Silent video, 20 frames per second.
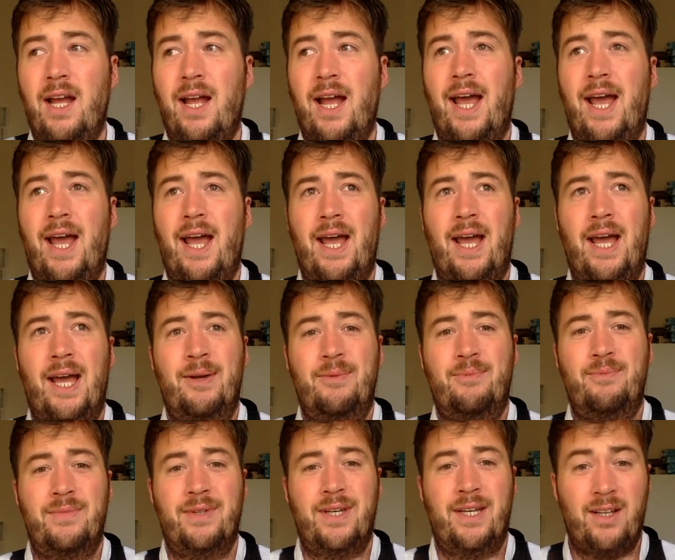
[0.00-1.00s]

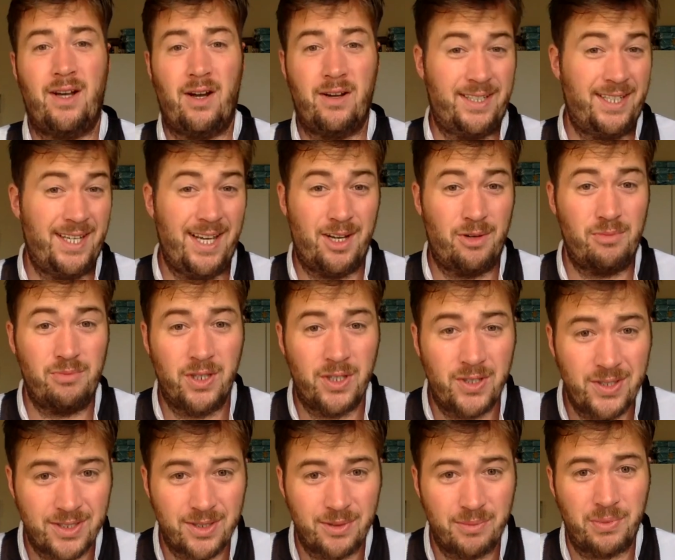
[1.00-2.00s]
Um, and uh, yeah, I'm
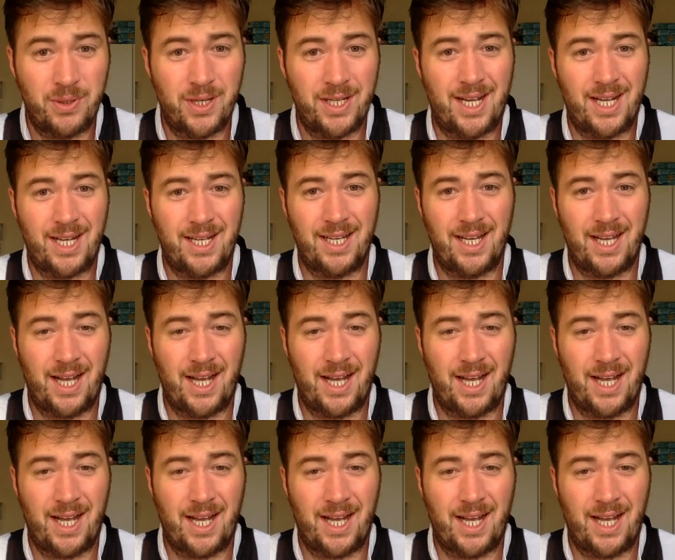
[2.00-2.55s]
losing, but uh,